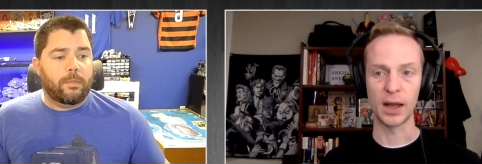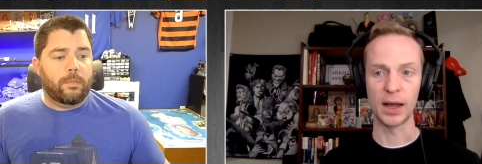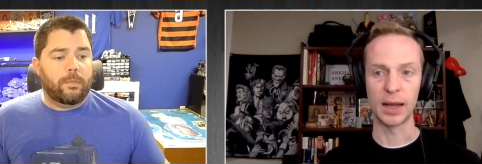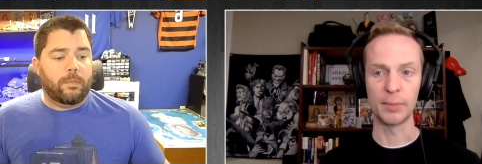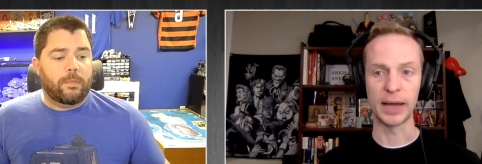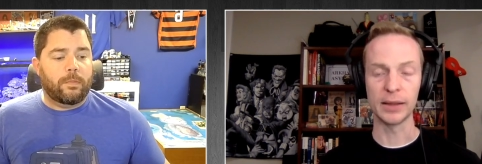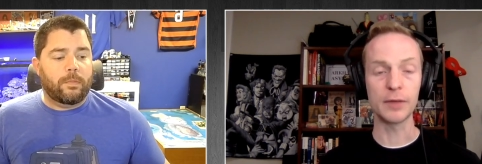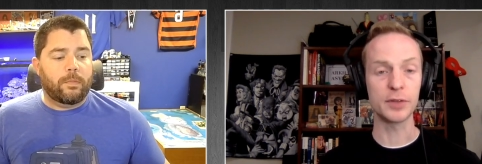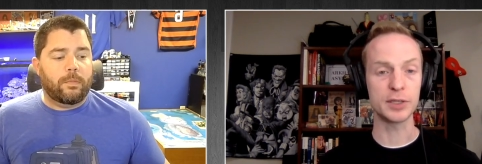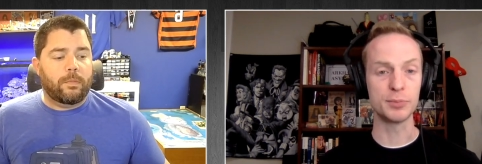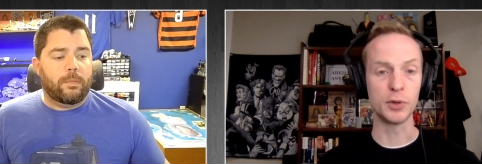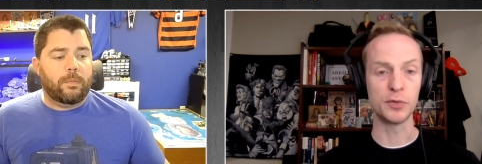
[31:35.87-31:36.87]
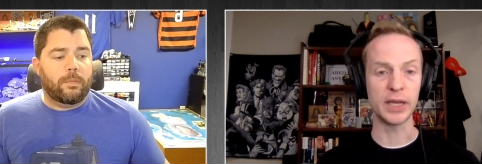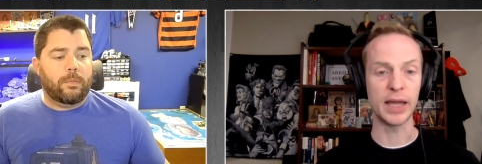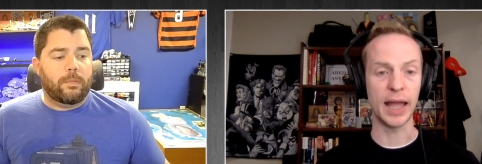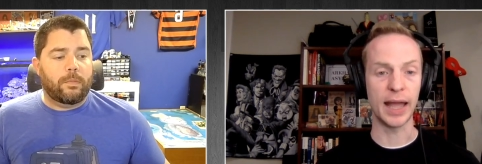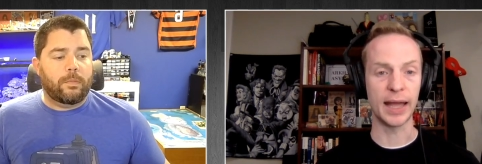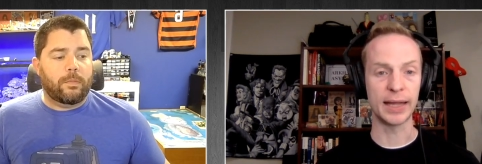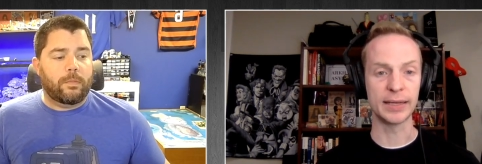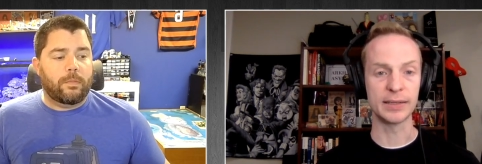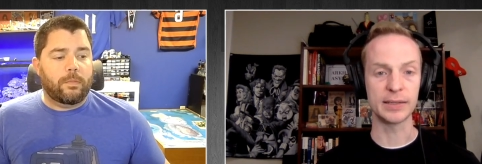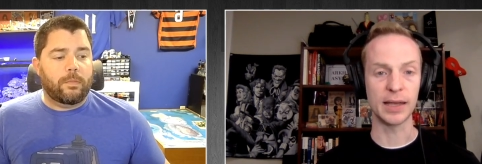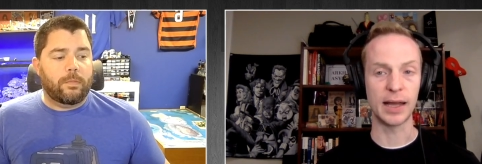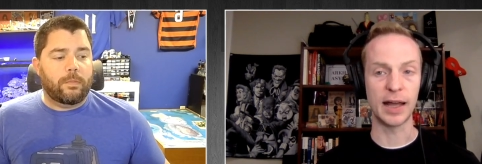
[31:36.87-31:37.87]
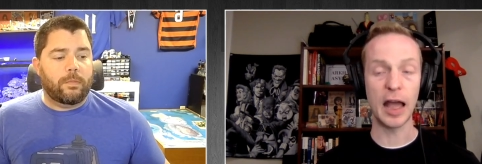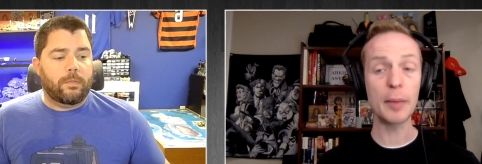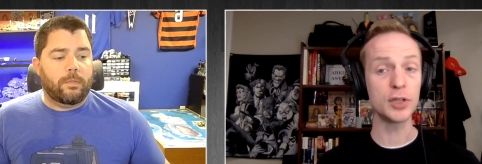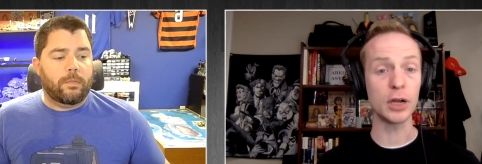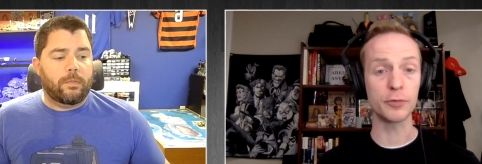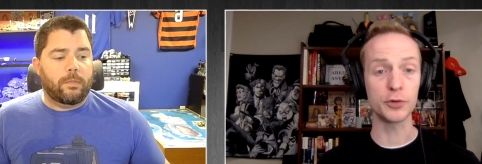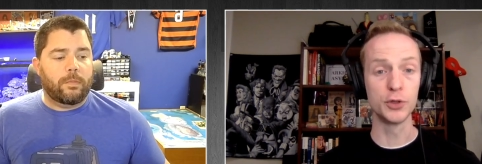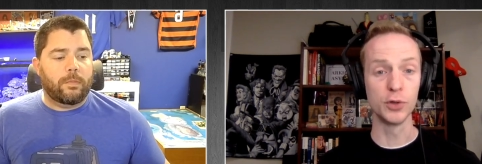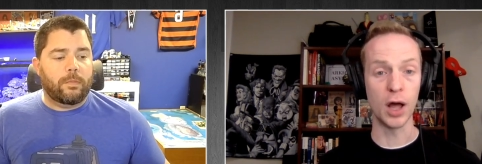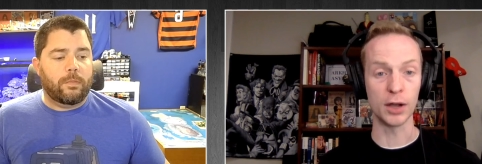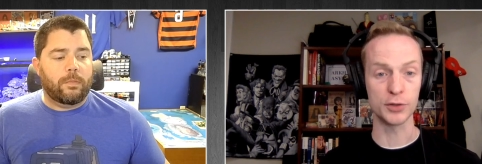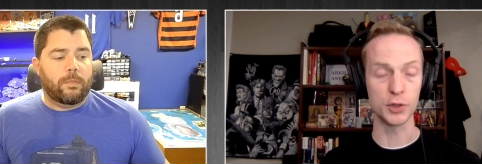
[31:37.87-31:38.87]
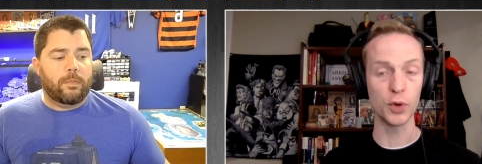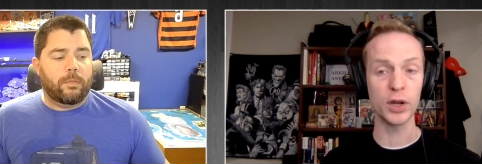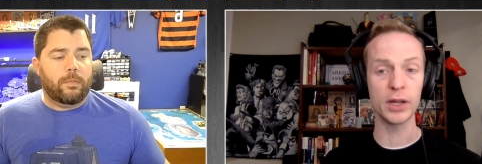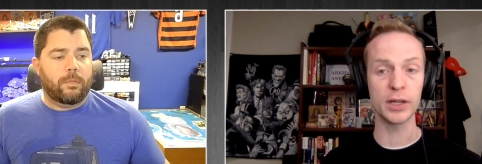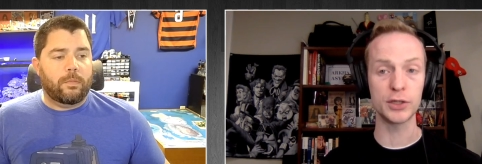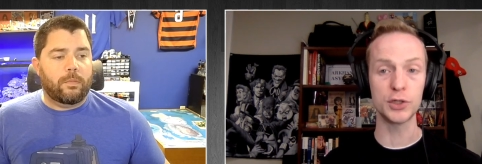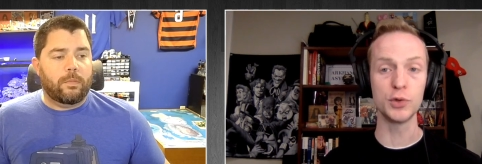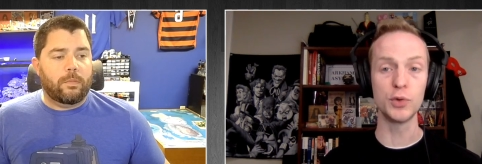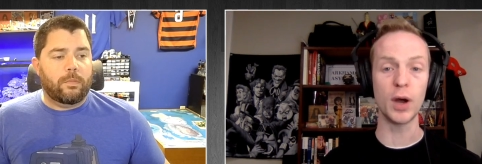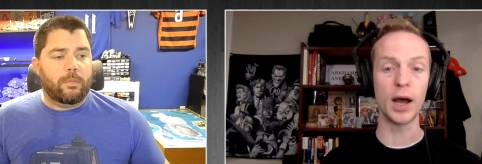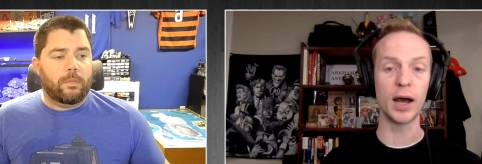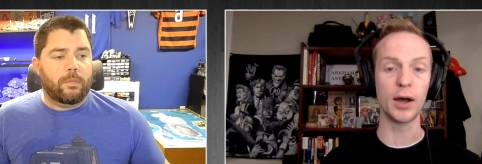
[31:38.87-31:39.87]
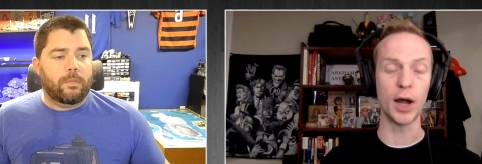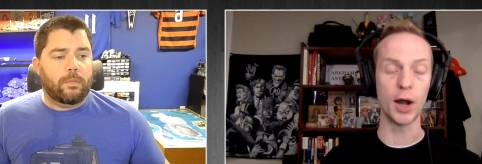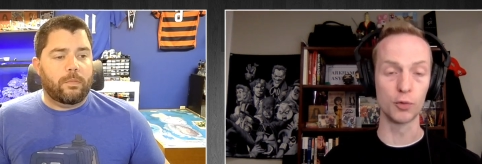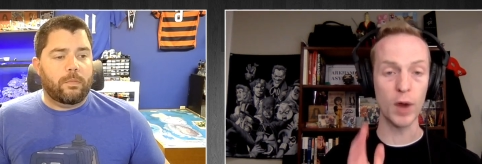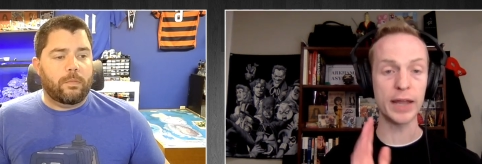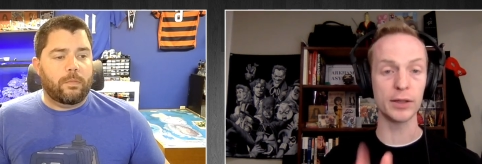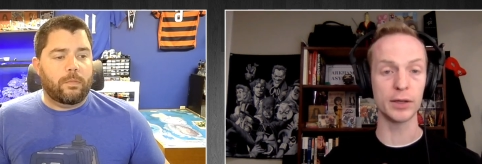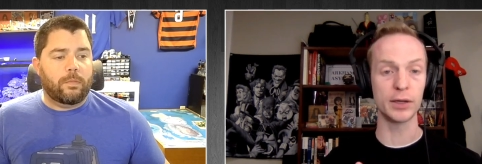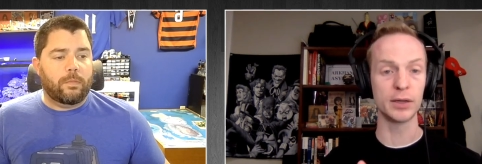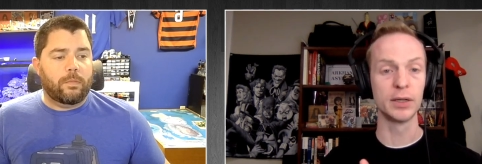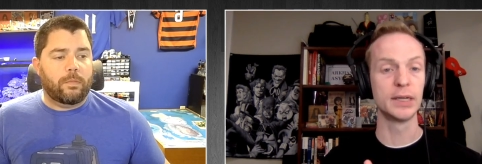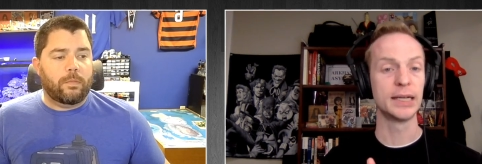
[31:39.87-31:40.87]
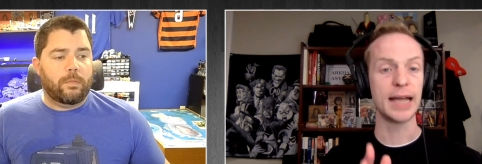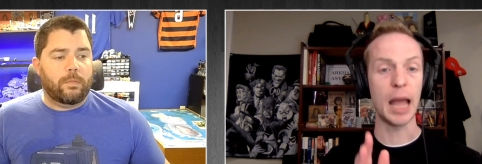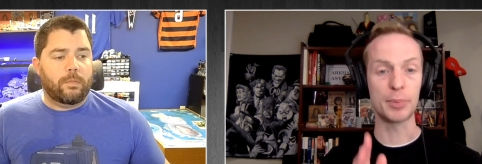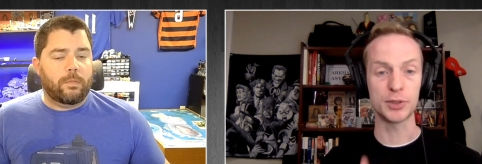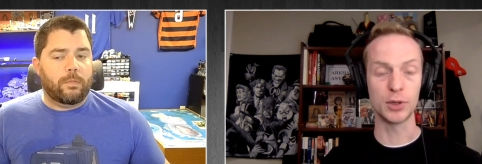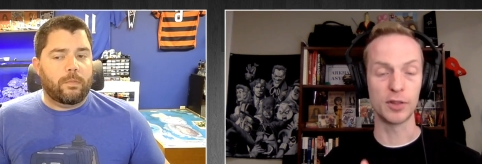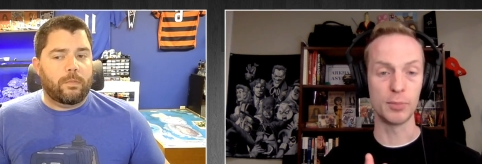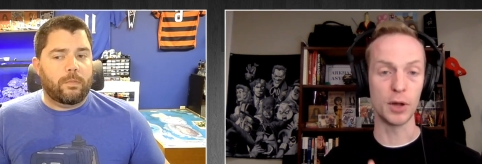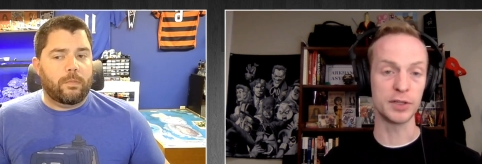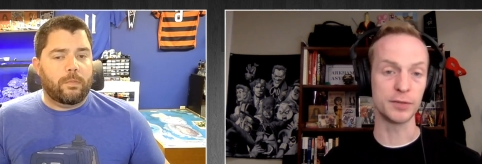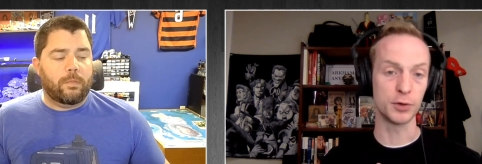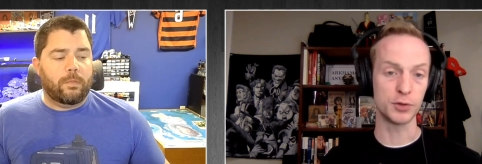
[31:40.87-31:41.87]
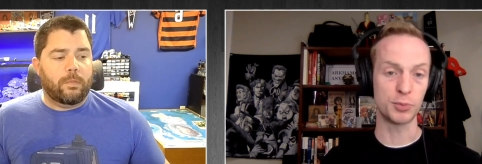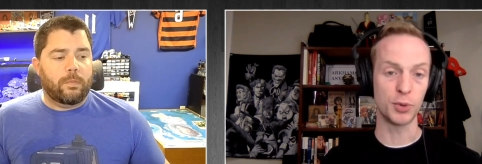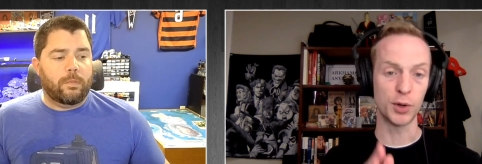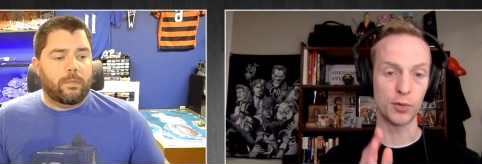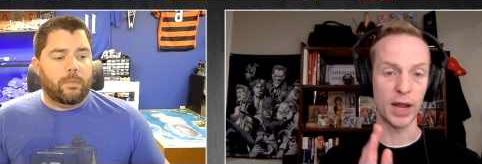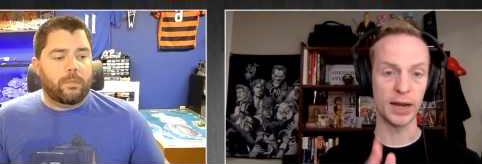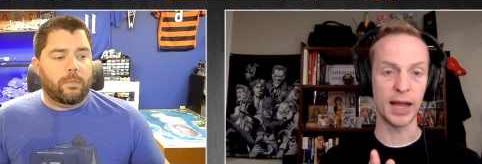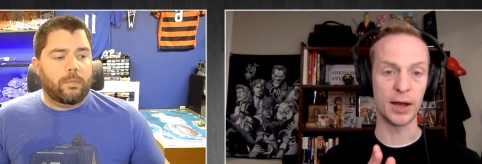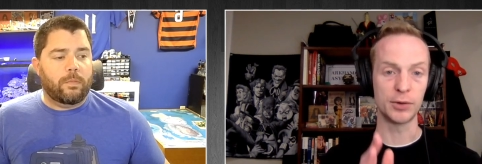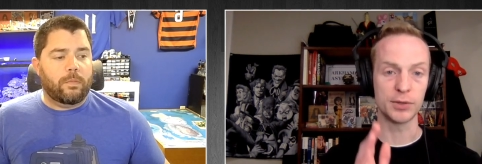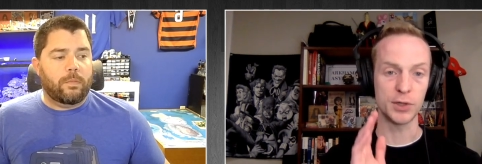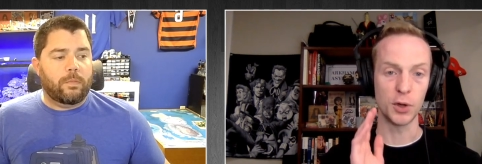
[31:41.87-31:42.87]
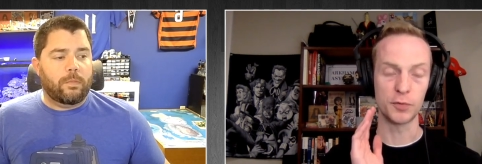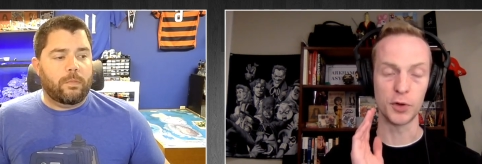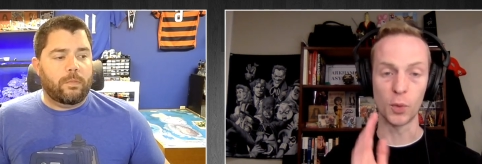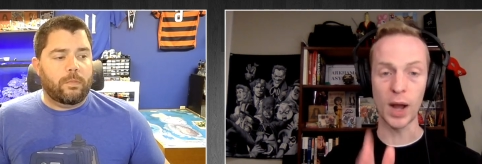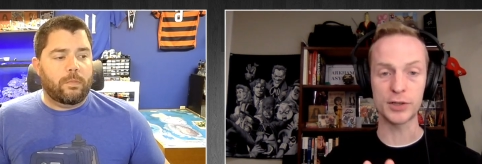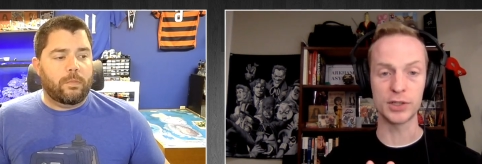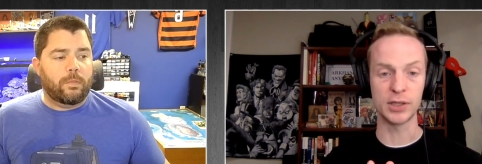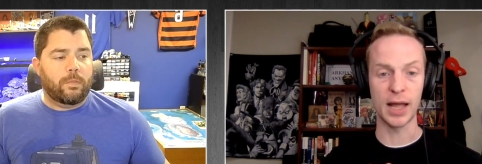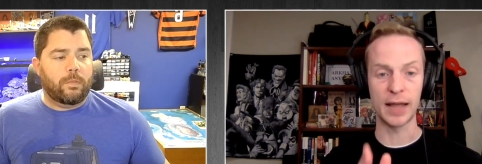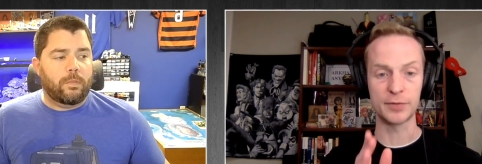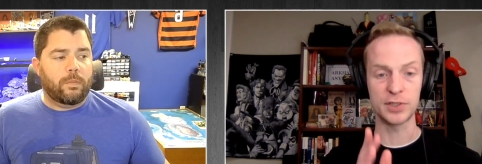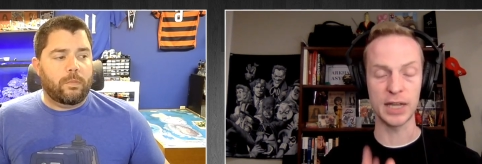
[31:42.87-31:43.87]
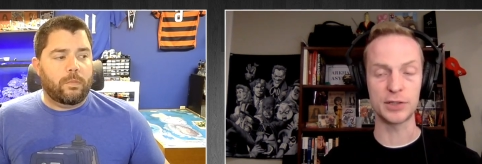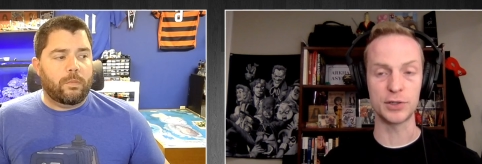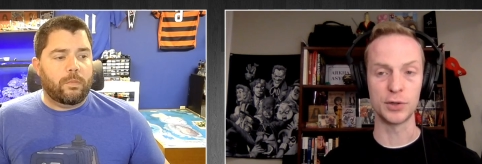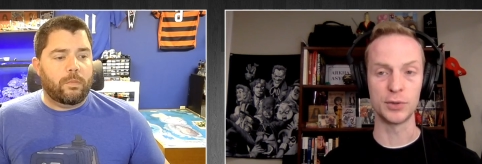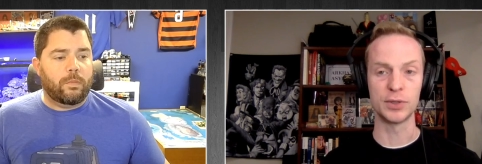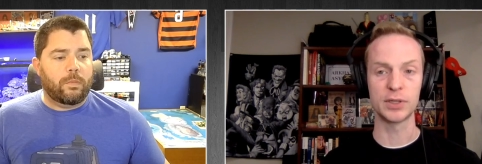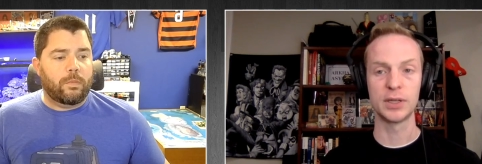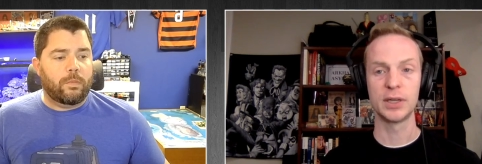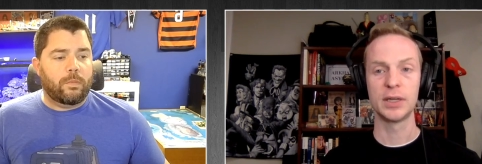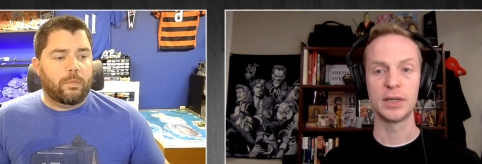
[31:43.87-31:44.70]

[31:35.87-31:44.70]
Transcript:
Speaker 1: Um, I love this movie, and uh, I've been talking for too long, so we're gonna do a, a regular episode of the Multiverse Report right now. So if you're watching live, stay tuned.